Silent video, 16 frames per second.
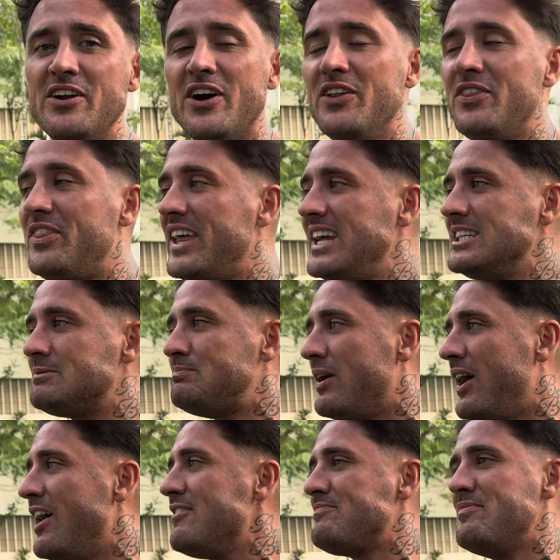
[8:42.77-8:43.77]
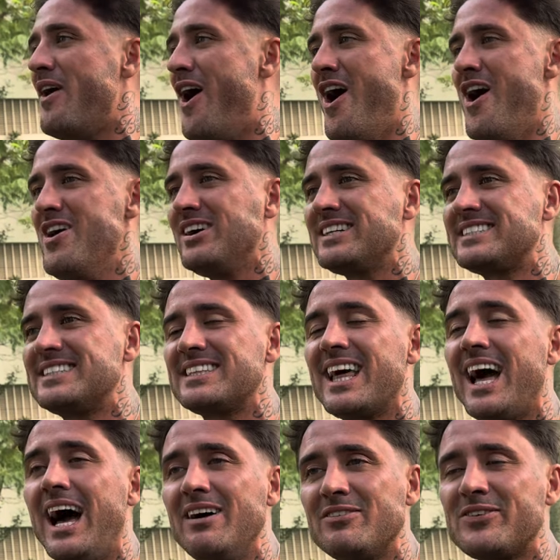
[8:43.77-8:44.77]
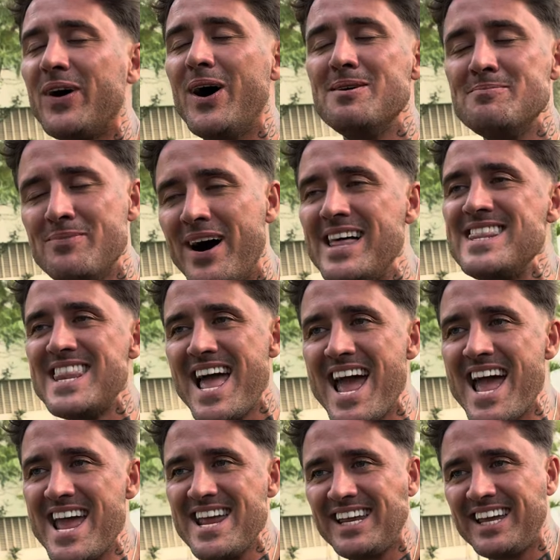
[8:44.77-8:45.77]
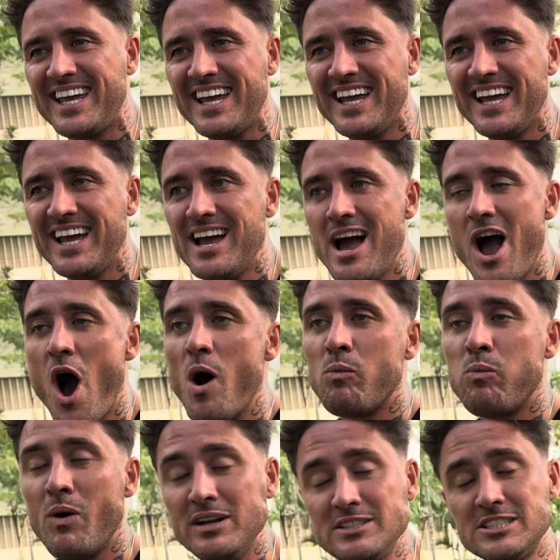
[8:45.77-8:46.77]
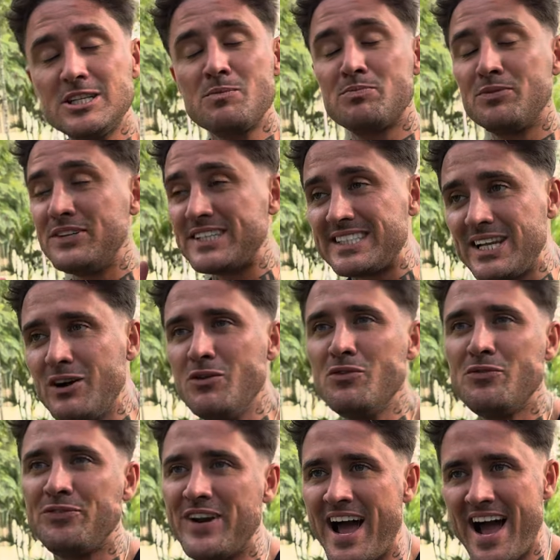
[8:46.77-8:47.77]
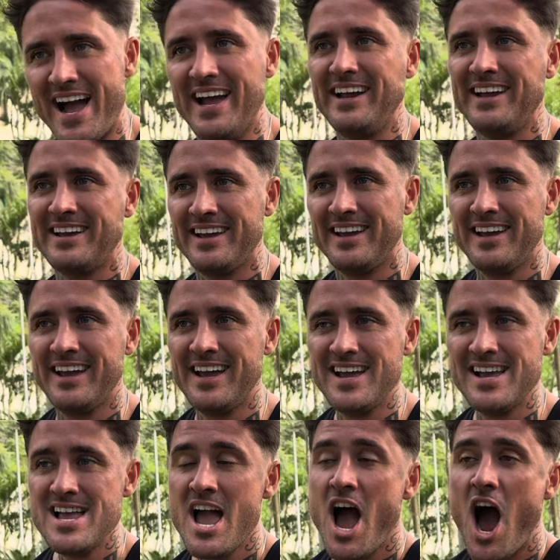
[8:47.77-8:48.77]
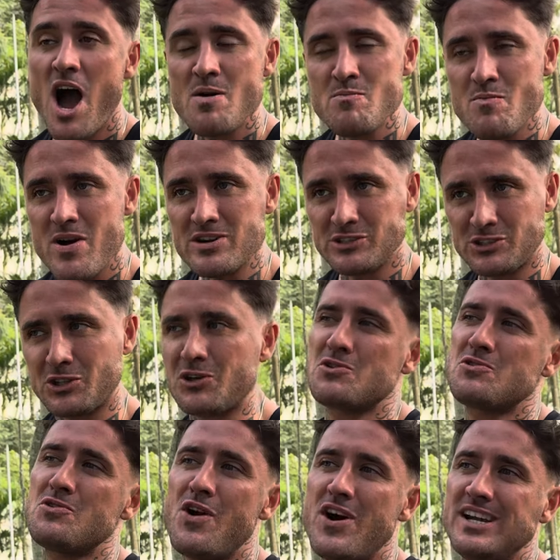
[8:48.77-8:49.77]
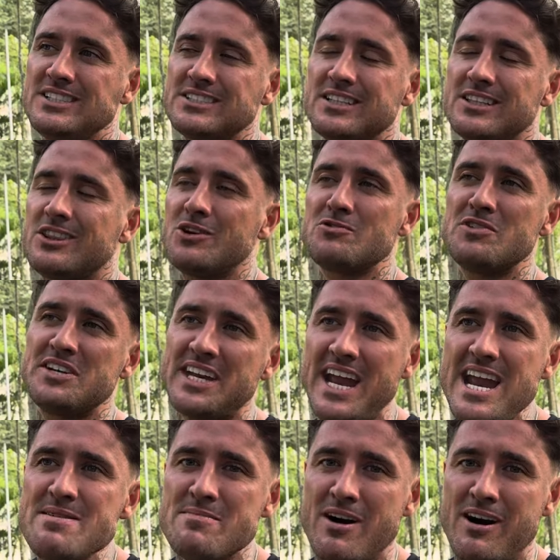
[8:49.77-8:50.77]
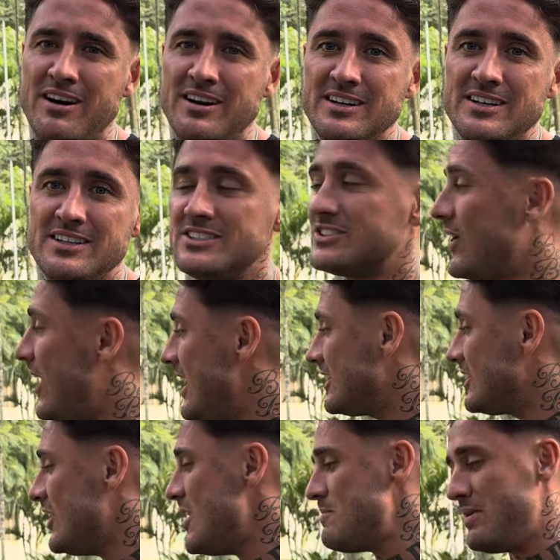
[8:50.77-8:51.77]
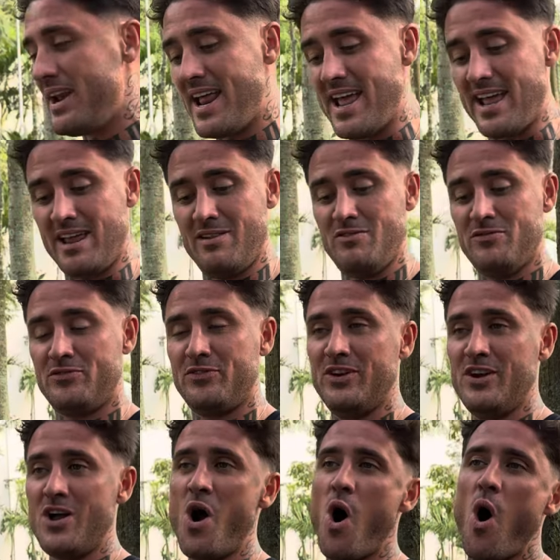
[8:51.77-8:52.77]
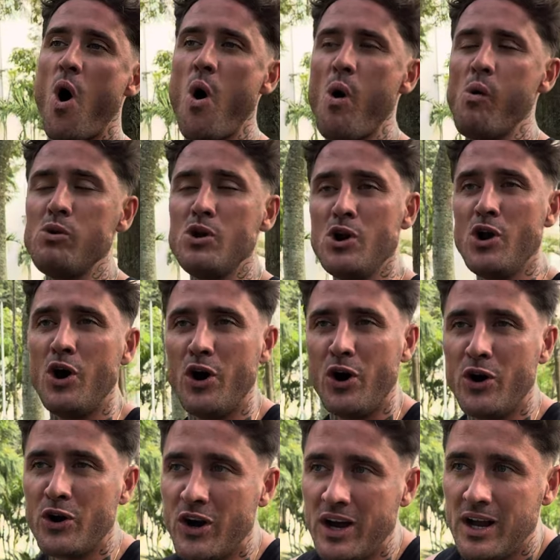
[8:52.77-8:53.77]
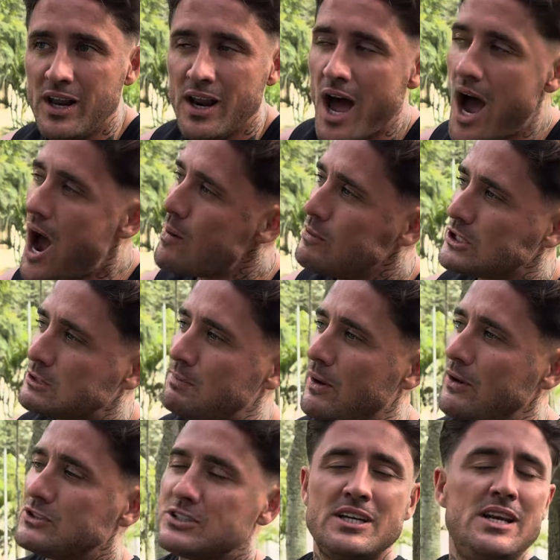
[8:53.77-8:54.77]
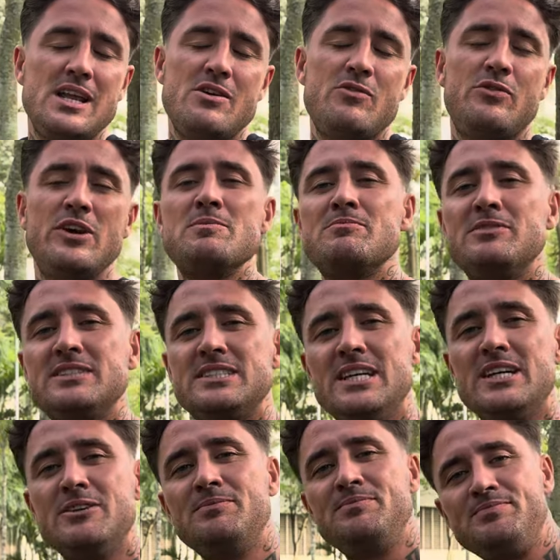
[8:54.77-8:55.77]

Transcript: Hold on, these birthmarks that I've got on my leg, one's a Brazil flag, and one's Christ the Redeemer. So I do believe all along I was supposed to live in Brazil.